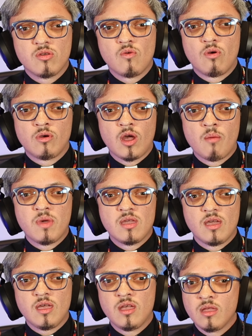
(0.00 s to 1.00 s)
you are
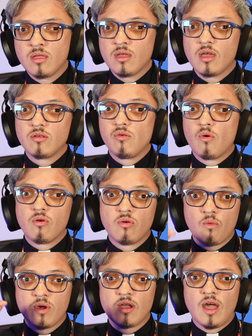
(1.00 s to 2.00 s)
coming in and you are
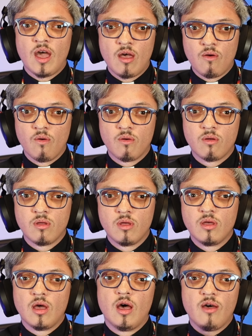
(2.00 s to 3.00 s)
going out
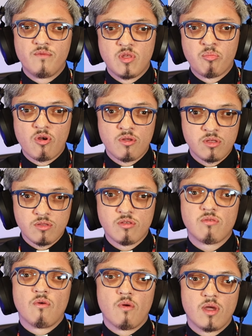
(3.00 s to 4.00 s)
of the person's
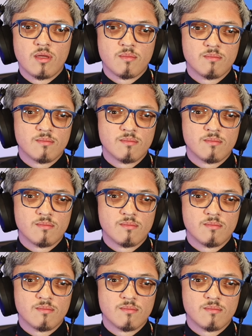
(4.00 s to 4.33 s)
story.